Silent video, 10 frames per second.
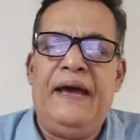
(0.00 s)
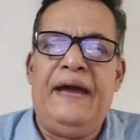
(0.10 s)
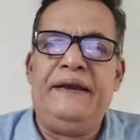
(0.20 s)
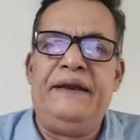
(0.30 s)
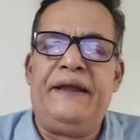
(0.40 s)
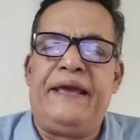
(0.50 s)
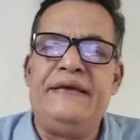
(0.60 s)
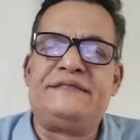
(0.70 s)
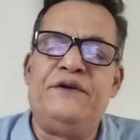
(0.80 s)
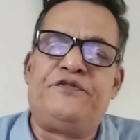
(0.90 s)
And in the
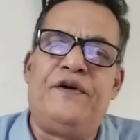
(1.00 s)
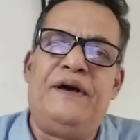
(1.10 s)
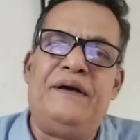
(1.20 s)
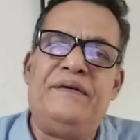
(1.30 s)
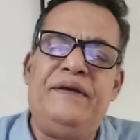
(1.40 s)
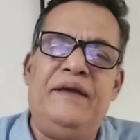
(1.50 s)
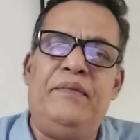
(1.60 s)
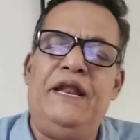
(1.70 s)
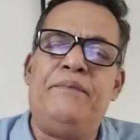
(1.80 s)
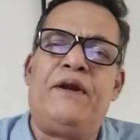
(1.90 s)
case of
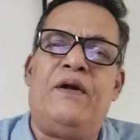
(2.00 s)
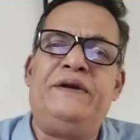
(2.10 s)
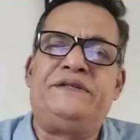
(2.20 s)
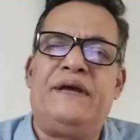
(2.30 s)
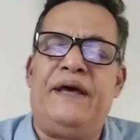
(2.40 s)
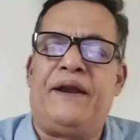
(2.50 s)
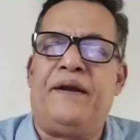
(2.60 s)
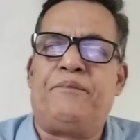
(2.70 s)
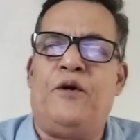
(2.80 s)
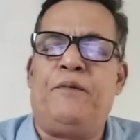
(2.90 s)
Emily Bronte,
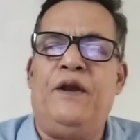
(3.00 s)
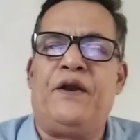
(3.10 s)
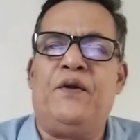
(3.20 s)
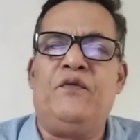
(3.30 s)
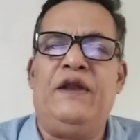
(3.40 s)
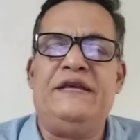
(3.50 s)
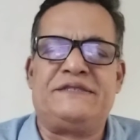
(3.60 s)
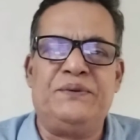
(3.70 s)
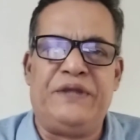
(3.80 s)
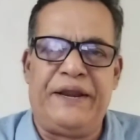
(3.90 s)
her popular novel
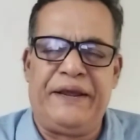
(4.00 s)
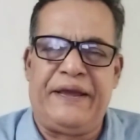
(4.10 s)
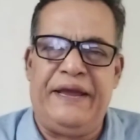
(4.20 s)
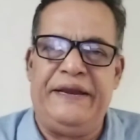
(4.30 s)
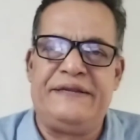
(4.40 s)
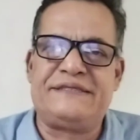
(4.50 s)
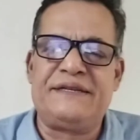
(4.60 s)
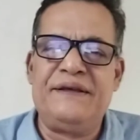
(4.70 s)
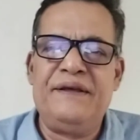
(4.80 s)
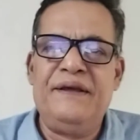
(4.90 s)
is Wuthering Heights,
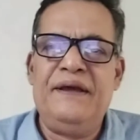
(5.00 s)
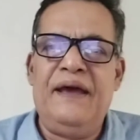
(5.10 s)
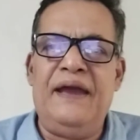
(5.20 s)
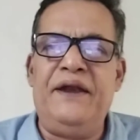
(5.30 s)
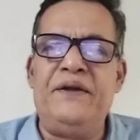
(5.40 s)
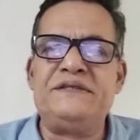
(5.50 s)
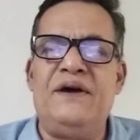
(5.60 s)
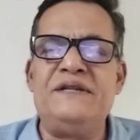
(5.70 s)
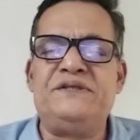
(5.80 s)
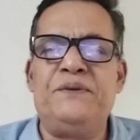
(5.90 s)
and it was
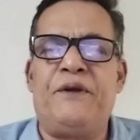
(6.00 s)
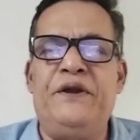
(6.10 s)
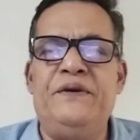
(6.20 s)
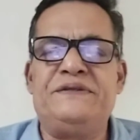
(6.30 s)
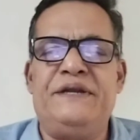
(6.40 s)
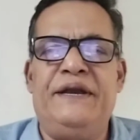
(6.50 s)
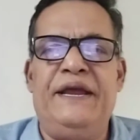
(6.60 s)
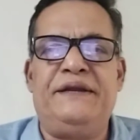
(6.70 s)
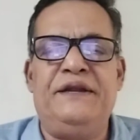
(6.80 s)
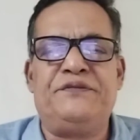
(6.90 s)
also produced in
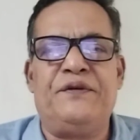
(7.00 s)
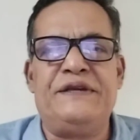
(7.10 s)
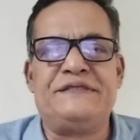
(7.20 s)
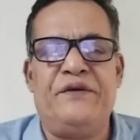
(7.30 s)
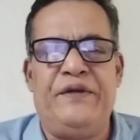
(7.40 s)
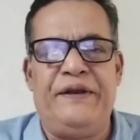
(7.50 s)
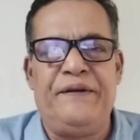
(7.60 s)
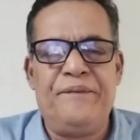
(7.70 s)
1847.